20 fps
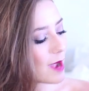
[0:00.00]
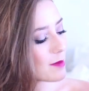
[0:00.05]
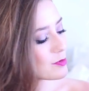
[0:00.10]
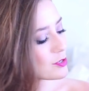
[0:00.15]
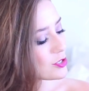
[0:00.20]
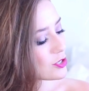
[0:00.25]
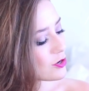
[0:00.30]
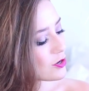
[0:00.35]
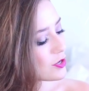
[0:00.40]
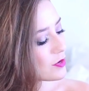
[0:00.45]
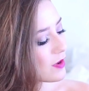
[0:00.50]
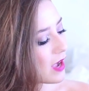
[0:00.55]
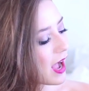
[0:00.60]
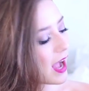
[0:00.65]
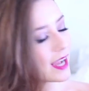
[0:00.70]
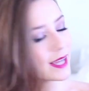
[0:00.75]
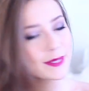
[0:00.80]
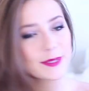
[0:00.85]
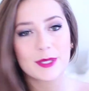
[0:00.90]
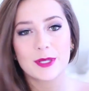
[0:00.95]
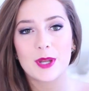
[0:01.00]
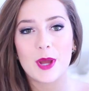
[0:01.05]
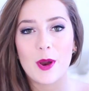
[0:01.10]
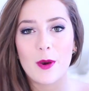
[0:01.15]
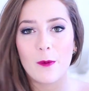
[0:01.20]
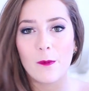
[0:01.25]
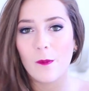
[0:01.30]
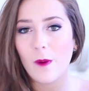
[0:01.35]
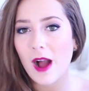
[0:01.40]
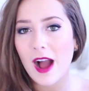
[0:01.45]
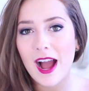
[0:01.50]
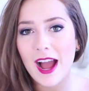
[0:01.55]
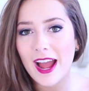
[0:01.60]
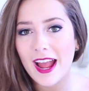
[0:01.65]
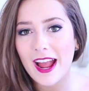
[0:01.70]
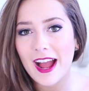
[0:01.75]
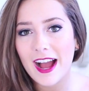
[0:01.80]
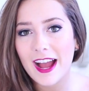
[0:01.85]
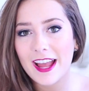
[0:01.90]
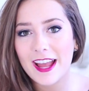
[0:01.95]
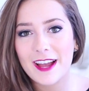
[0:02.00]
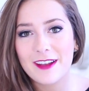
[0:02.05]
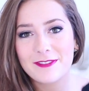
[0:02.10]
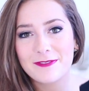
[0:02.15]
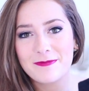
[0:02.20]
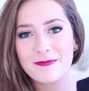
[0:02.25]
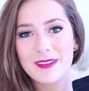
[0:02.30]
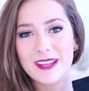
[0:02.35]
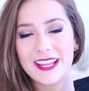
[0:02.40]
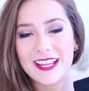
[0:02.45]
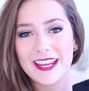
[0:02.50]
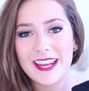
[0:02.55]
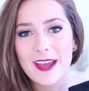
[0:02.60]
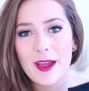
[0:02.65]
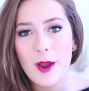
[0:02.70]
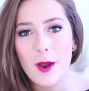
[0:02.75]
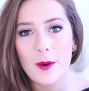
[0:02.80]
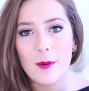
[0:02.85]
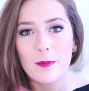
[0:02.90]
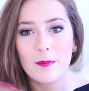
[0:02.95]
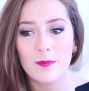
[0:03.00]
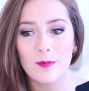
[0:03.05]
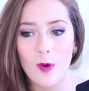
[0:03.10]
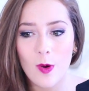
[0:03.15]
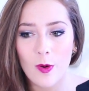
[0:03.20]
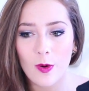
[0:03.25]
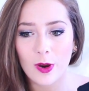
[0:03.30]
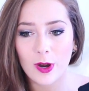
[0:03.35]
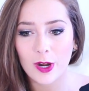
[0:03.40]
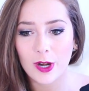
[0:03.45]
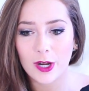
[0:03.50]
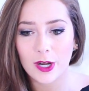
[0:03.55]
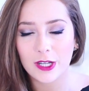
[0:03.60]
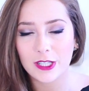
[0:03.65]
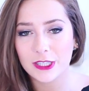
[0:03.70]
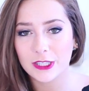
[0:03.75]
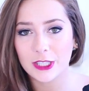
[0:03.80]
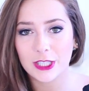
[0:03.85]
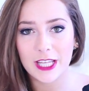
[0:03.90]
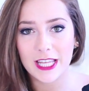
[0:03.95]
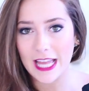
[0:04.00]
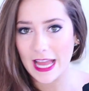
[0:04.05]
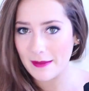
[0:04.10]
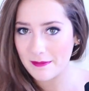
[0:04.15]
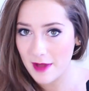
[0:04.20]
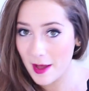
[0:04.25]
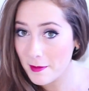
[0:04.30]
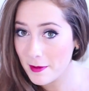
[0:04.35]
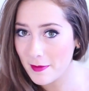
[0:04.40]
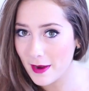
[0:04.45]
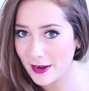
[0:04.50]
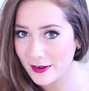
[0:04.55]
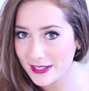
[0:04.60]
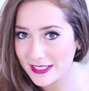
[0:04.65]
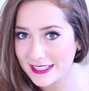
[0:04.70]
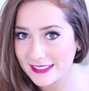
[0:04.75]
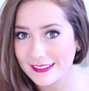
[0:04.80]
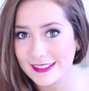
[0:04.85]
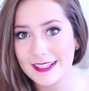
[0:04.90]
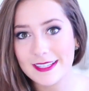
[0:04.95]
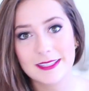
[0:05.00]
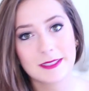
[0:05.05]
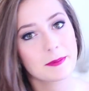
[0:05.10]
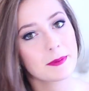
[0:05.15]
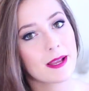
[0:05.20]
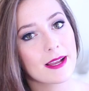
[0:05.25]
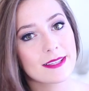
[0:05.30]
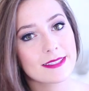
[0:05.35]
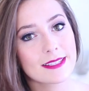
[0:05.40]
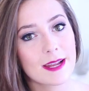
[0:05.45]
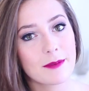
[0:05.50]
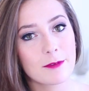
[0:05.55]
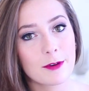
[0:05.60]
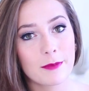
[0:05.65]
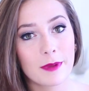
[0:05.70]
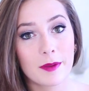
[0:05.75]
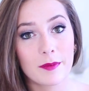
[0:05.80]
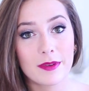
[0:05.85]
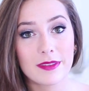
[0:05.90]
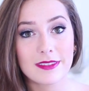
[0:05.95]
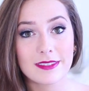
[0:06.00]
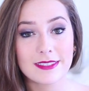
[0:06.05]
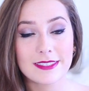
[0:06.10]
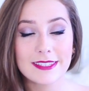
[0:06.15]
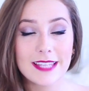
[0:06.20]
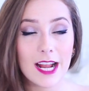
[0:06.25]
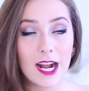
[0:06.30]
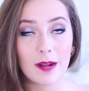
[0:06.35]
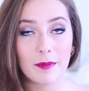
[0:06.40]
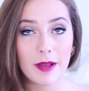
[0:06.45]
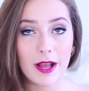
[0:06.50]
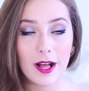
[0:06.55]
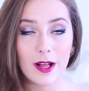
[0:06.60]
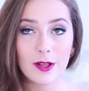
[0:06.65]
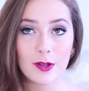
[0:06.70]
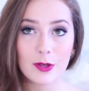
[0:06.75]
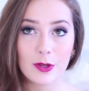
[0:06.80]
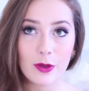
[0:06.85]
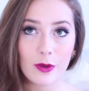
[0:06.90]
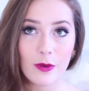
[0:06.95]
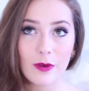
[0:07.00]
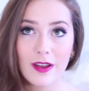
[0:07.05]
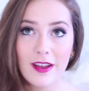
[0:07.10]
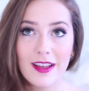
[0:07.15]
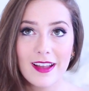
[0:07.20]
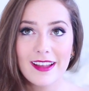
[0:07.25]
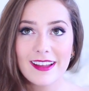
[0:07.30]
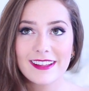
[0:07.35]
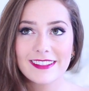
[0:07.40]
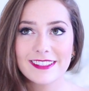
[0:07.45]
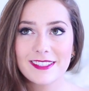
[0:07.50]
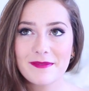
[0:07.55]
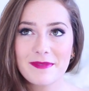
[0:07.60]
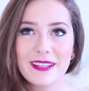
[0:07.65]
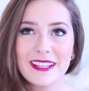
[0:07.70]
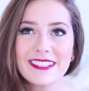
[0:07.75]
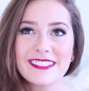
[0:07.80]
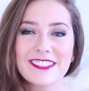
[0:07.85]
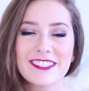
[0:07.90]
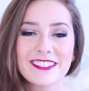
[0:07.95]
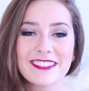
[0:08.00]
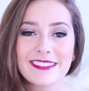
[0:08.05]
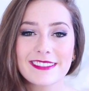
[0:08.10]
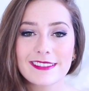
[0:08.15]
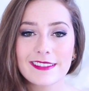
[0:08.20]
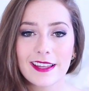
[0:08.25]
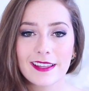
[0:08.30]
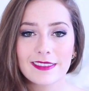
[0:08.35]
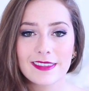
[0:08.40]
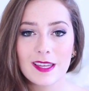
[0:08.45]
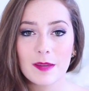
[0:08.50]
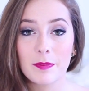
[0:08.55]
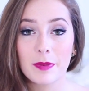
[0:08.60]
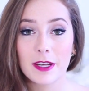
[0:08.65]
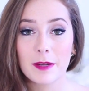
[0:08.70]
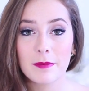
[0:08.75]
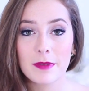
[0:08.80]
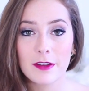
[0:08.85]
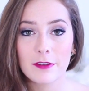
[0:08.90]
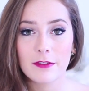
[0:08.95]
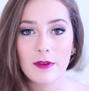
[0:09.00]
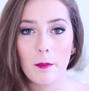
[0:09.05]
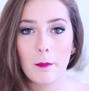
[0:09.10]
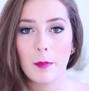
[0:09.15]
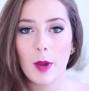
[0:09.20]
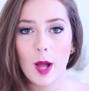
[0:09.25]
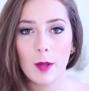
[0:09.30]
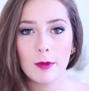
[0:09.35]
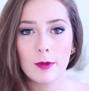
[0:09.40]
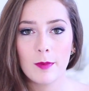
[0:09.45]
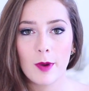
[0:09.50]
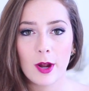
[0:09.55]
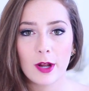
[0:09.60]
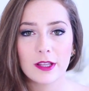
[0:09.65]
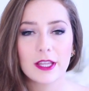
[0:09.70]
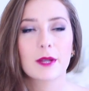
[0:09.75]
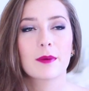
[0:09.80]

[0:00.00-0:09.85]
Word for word: I'm sure you guys know why I have been more looking at Baublebar recently. It's because I'm rooming with Sarah Mel, who to me just is like the epitome of a Baublebar.